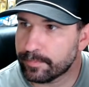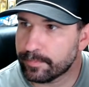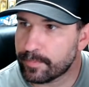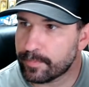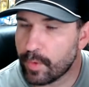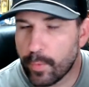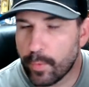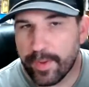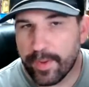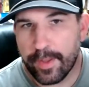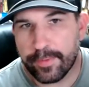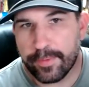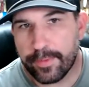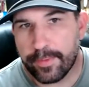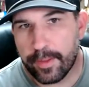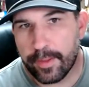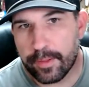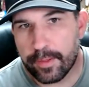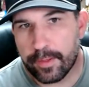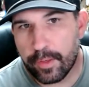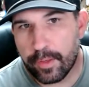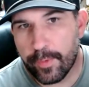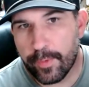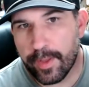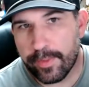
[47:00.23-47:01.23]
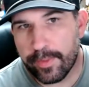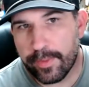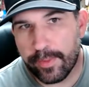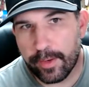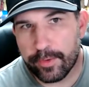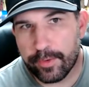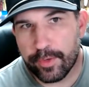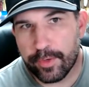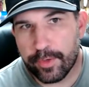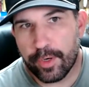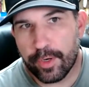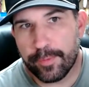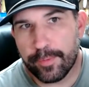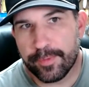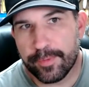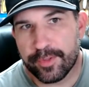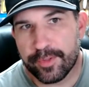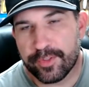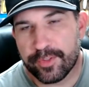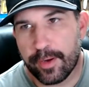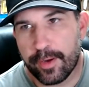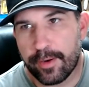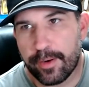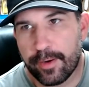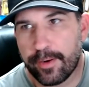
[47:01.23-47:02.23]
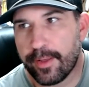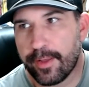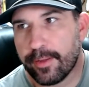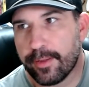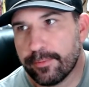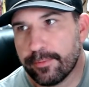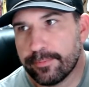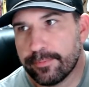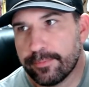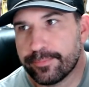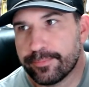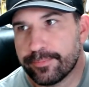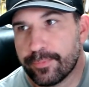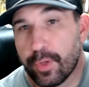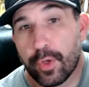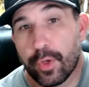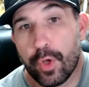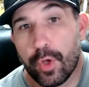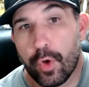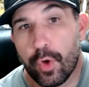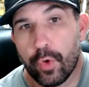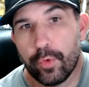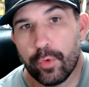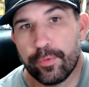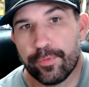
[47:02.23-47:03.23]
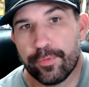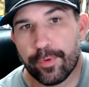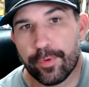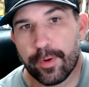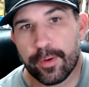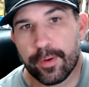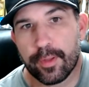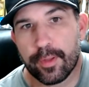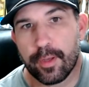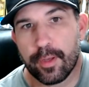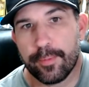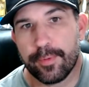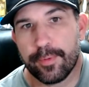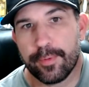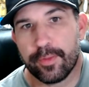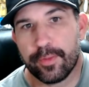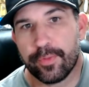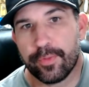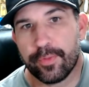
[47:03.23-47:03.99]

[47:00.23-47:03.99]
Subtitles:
We got that, we got that tournament Saturday. Cold front coming in